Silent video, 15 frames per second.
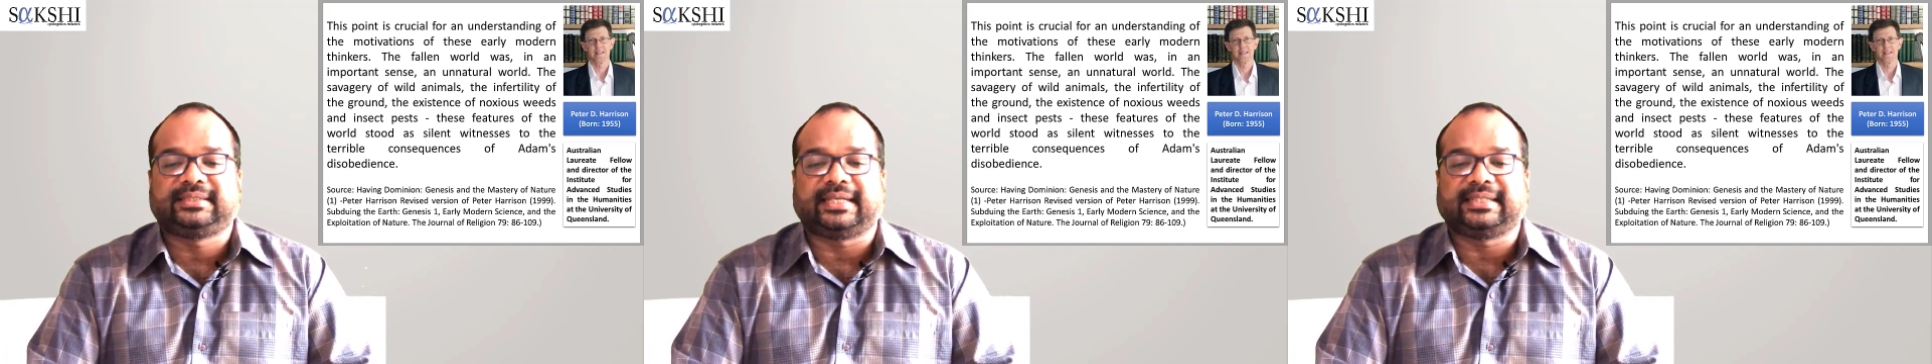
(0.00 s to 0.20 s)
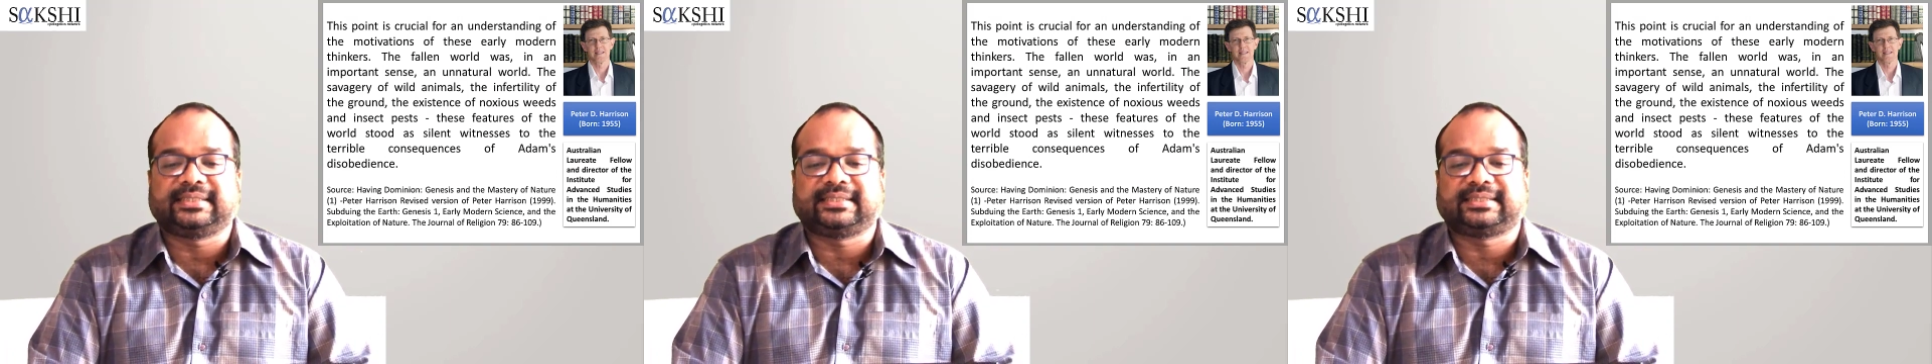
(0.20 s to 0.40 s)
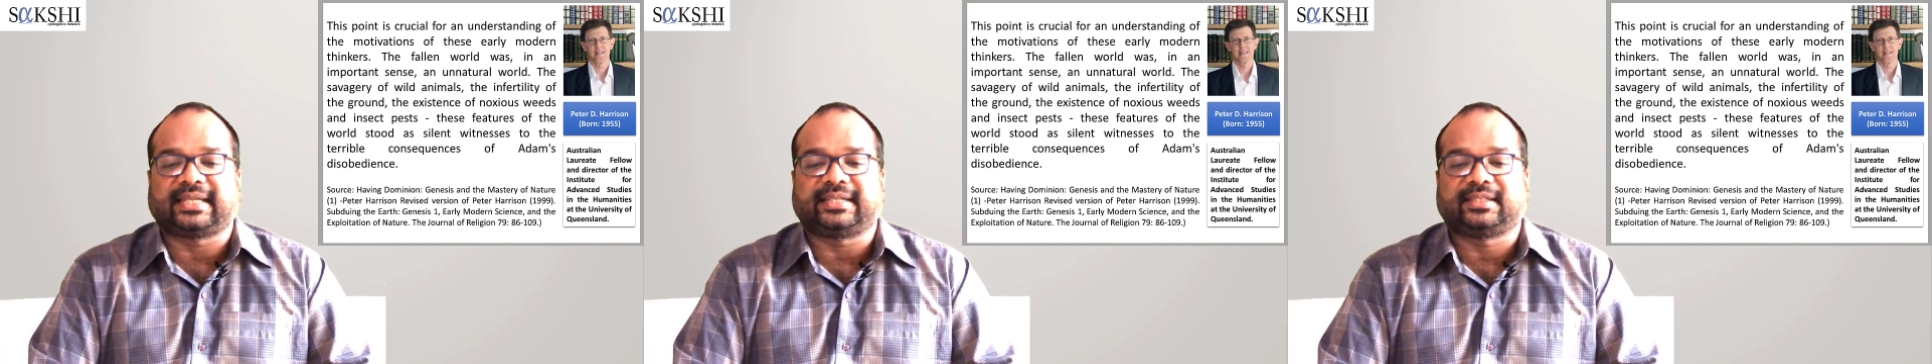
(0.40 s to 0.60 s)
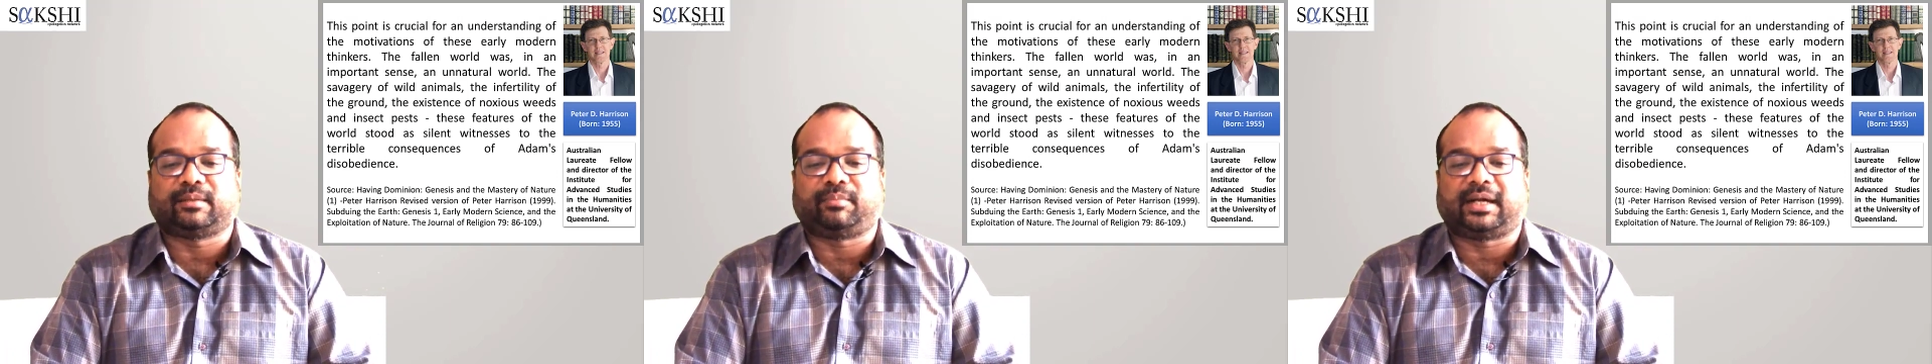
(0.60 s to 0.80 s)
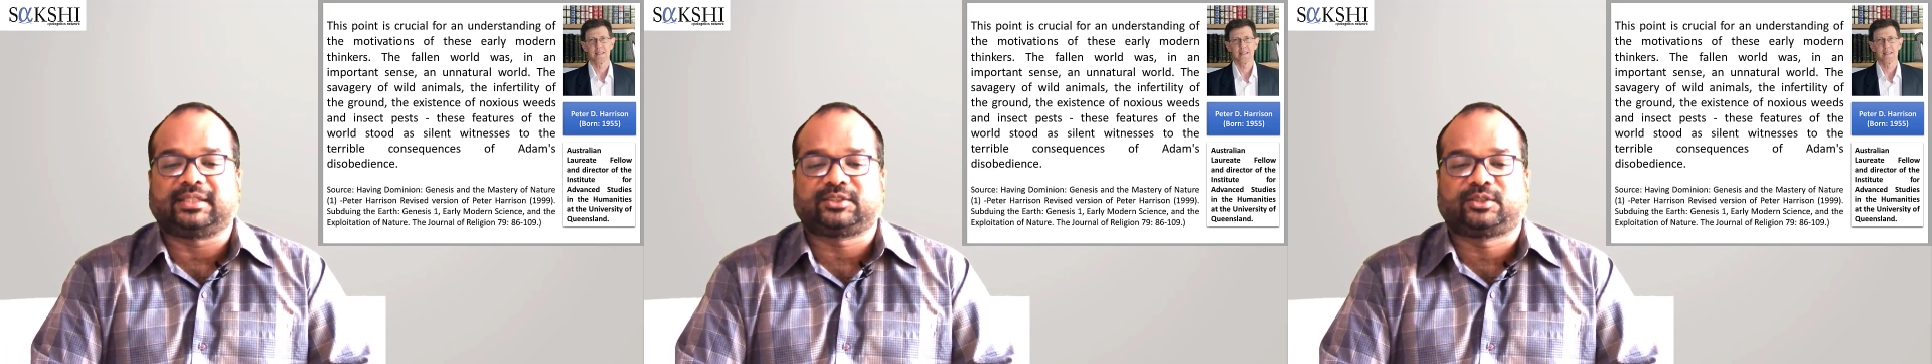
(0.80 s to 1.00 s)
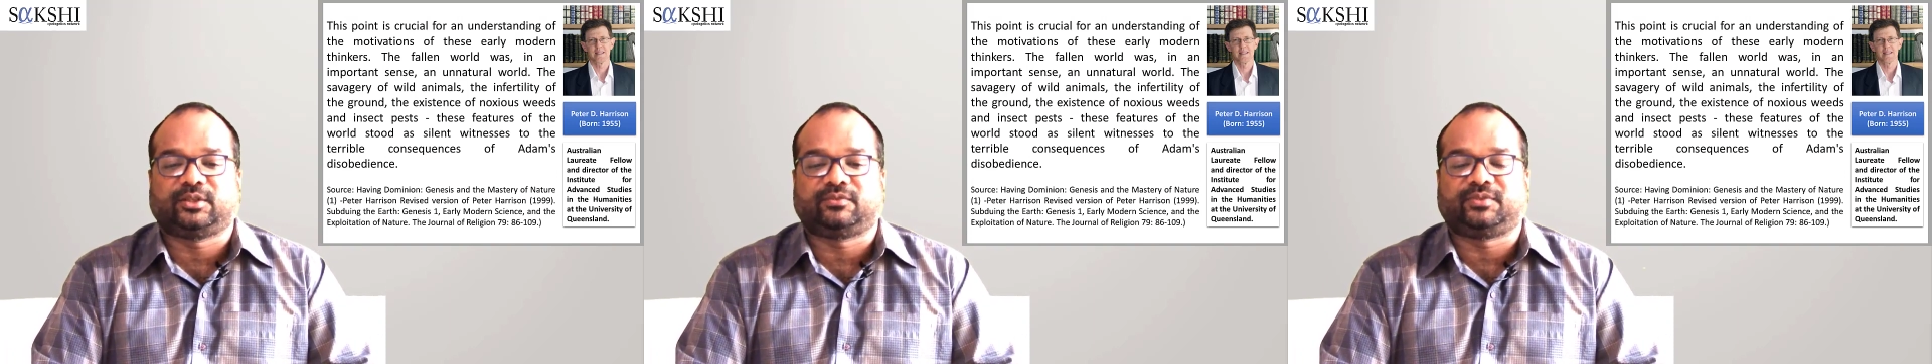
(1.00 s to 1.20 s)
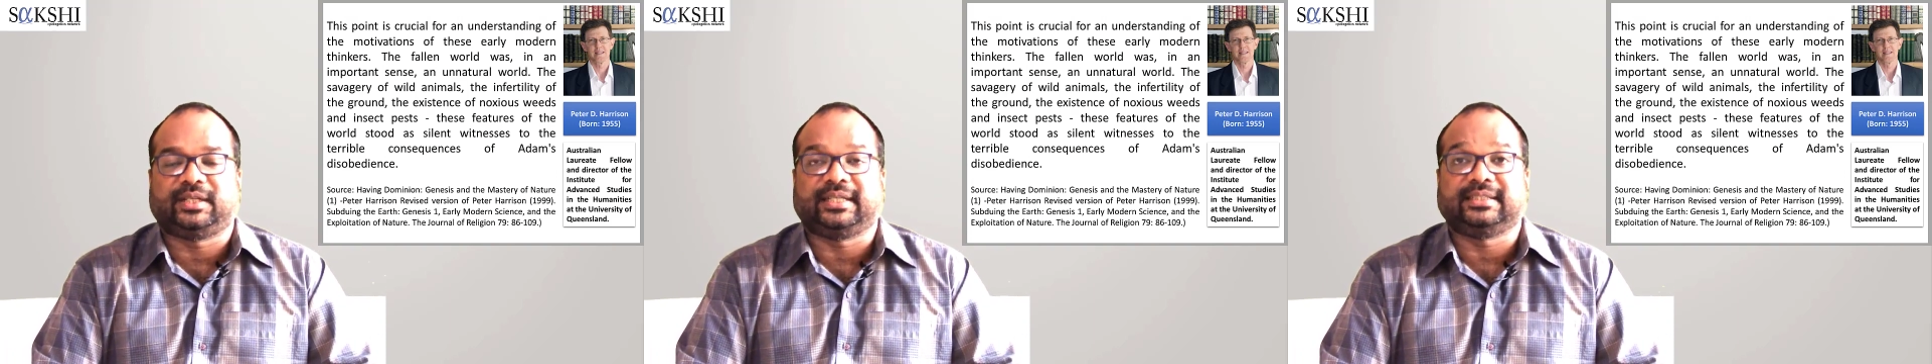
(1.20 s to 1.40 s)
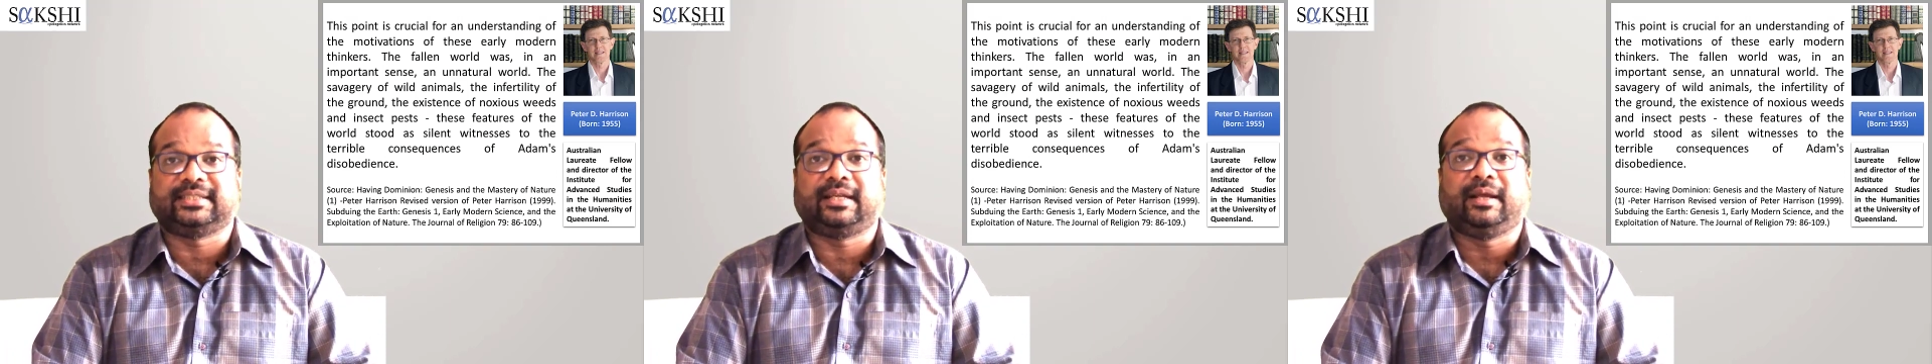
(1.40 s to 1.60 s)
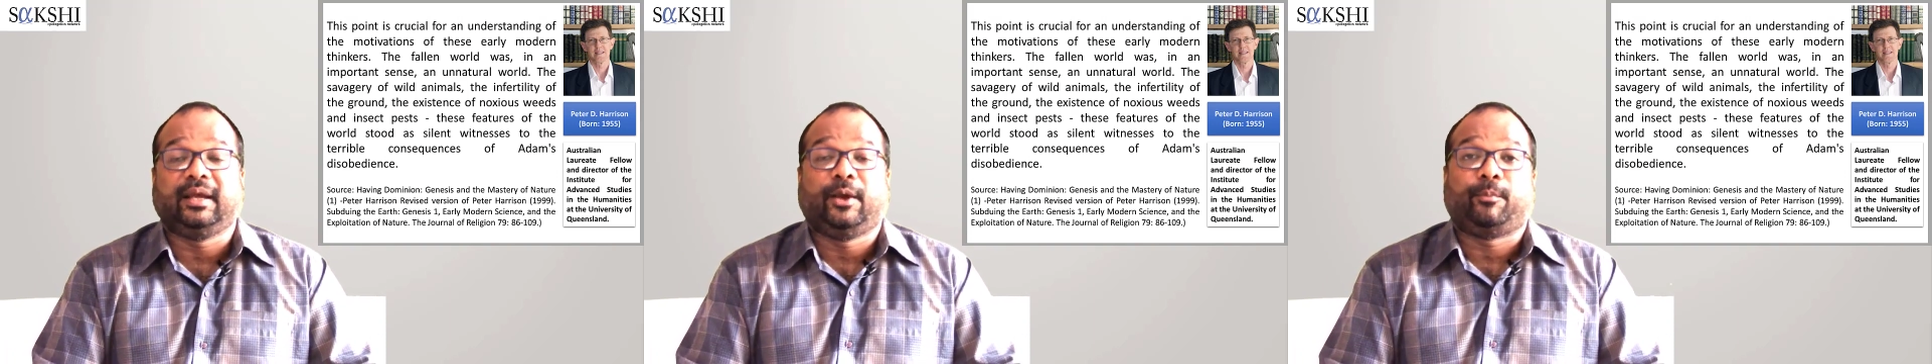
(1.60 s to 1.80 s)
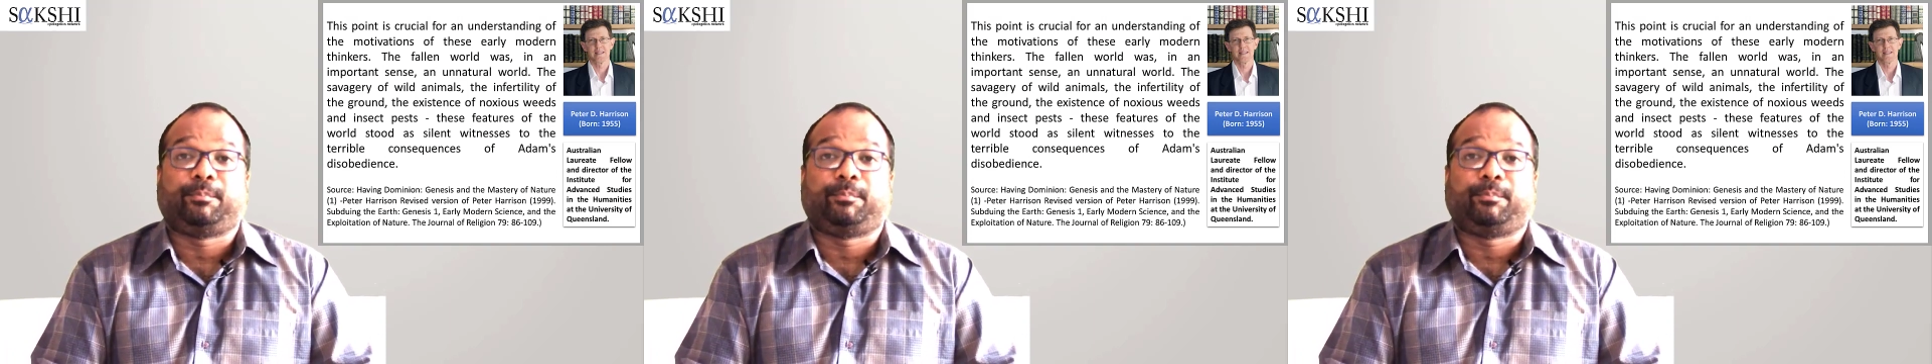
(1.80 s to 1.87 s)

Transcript: Genesis and the Mastery of Nature,